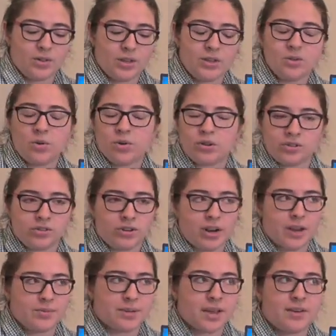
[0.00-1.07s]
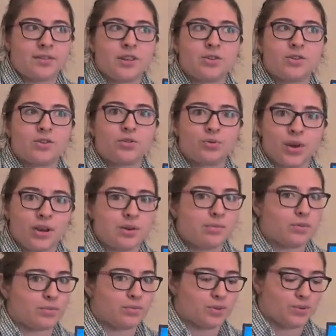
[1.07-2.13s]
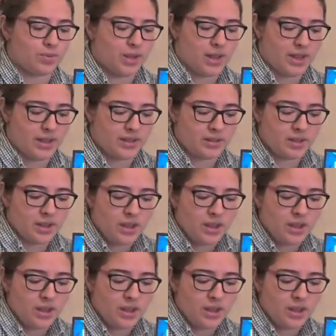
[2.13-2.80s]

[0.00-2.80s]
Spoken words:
These horseshoe crabs have incredible blue blood.